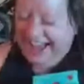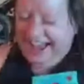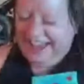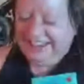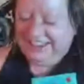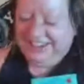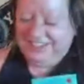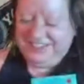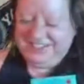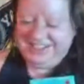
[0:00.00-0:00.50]
I
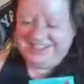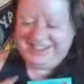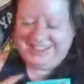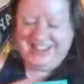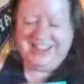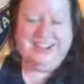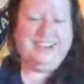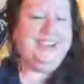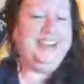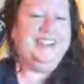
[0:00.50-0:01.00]
love this
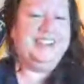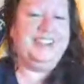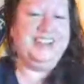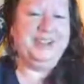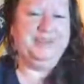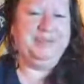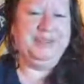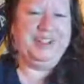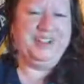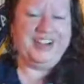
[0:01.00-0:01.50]
sale. It's going
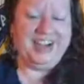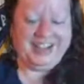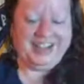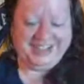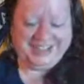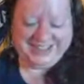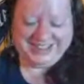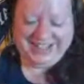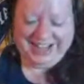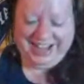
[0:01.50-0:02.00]
to be
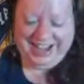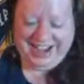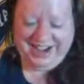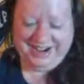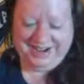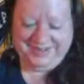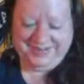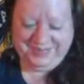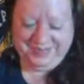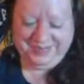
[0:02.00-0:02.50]
great.
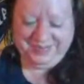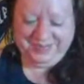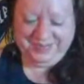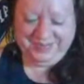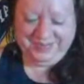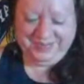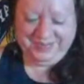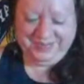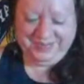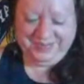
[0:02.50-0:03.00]

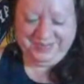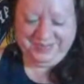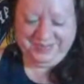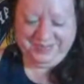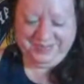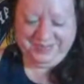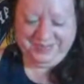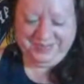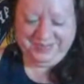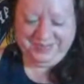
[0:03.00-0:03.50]

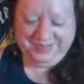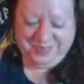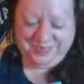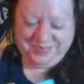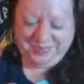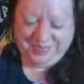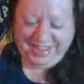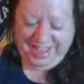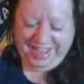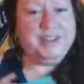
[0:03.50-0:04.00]

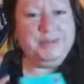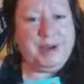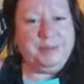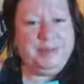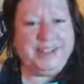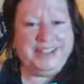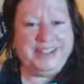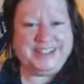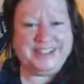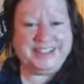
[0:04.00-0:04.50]
Okay, let me show you
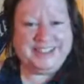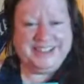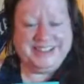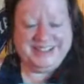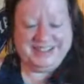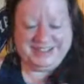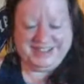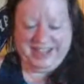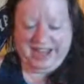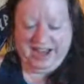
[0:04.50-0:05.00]
some of my
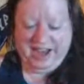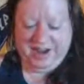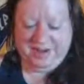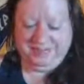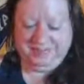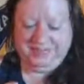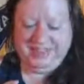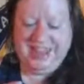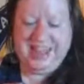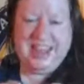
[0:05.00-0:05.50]

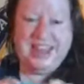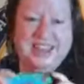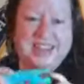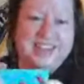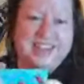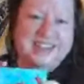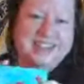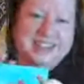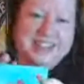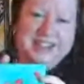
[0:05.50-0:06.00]
pieces.
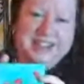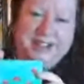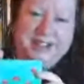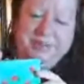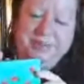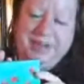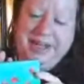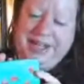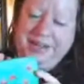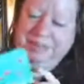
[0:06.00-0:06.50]
This
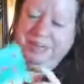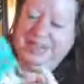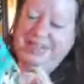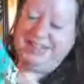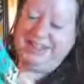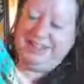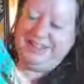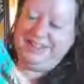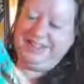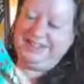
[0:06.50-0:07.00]
is a little
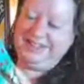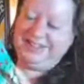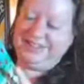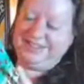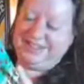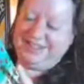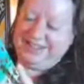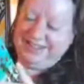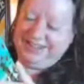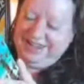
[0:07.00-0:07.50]
mini
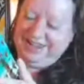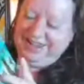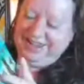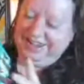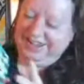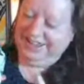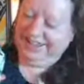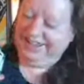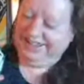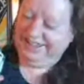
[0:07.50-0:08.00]
piece.
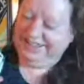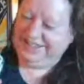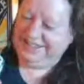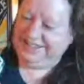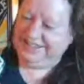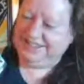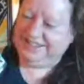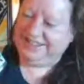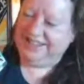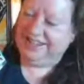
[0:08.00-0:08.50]

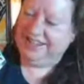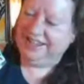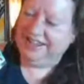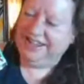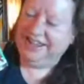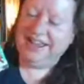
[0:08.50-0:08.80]
It's